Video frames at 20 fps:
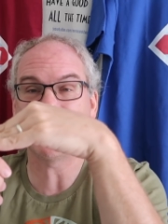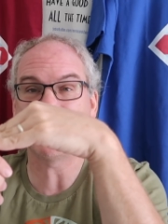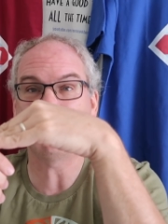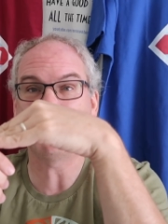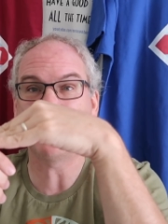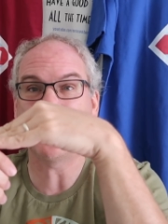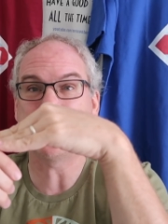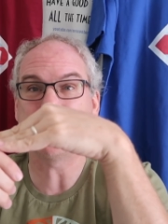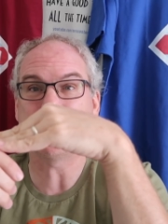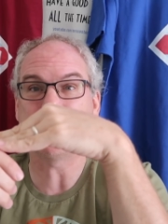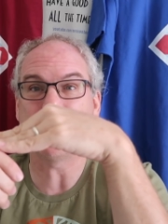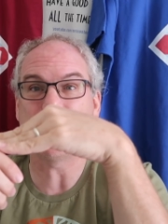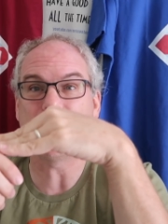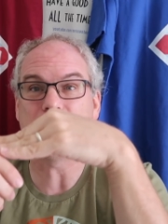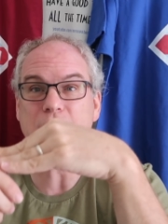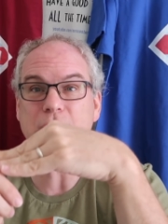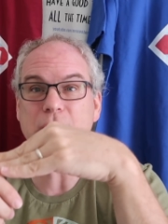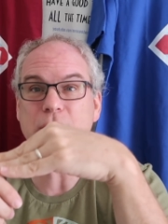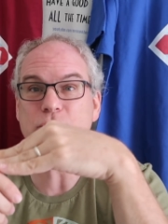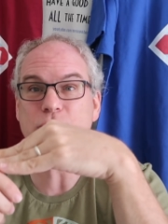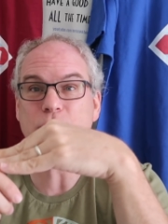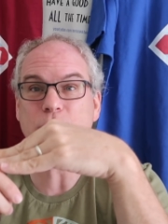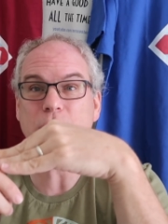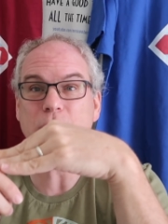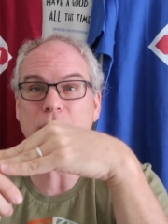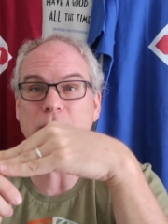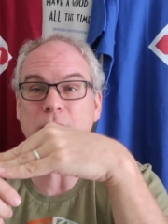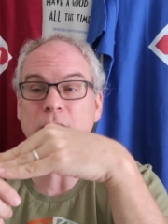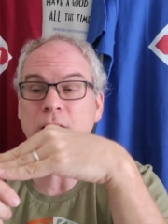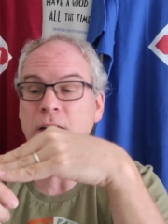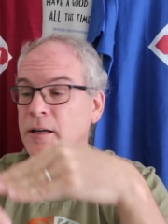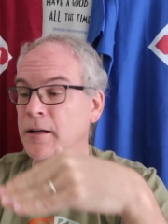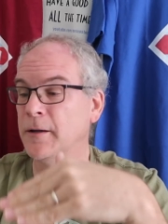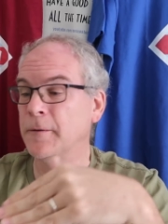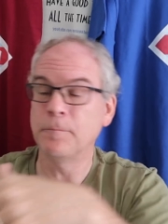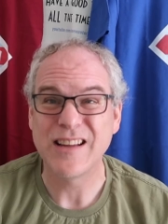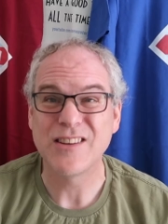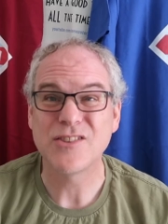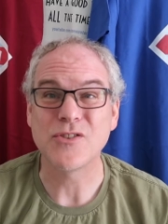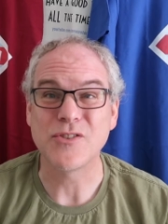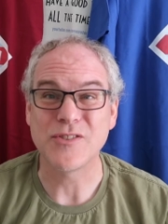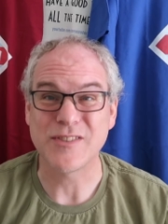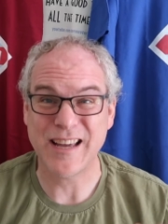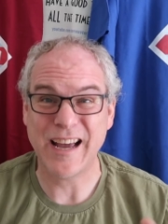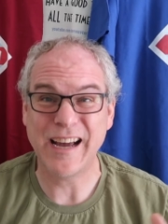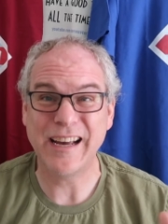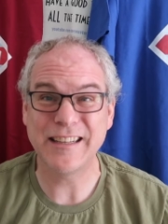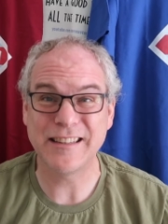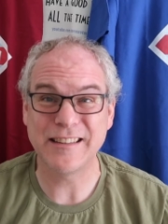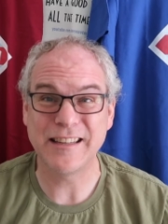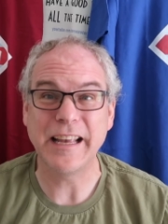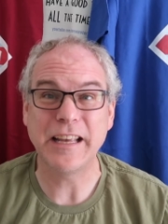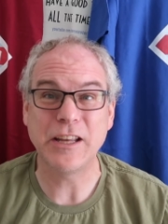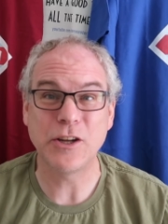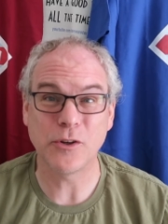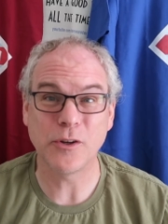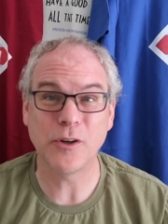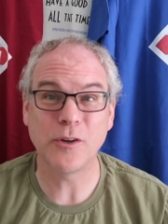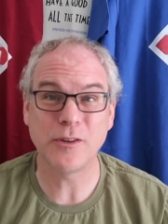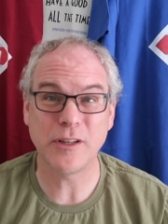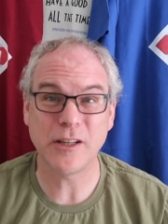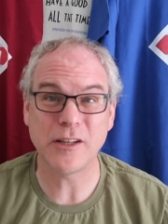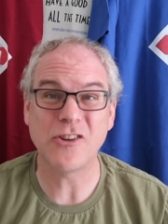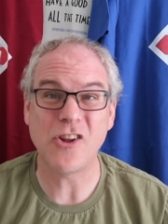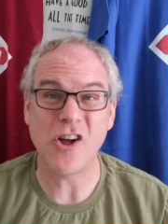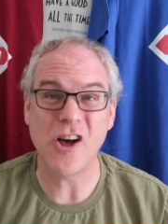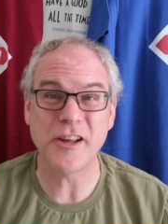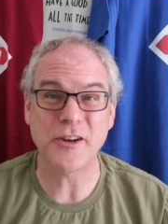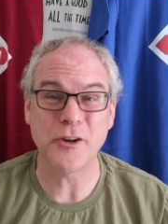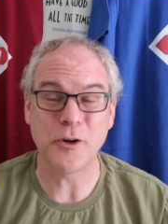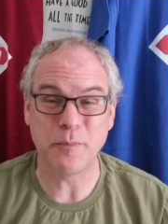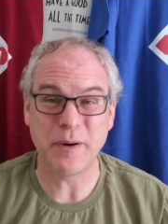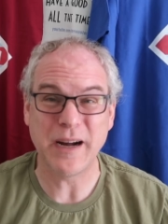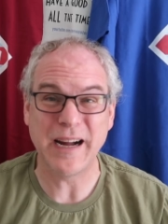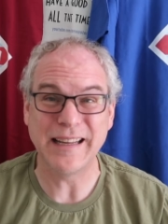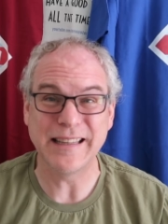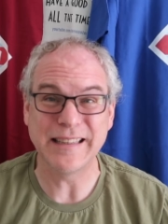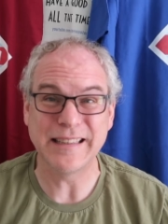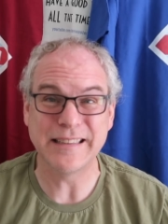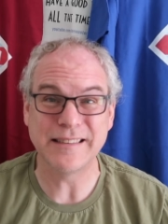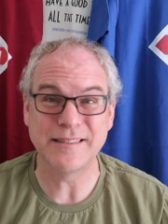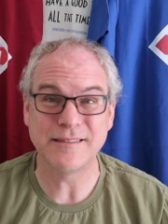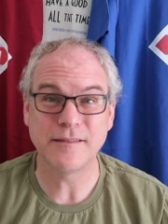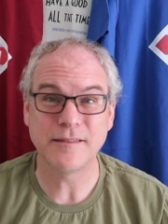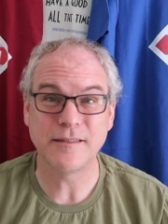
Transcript: the button on the controller. So it's kind of like your own little autopilot.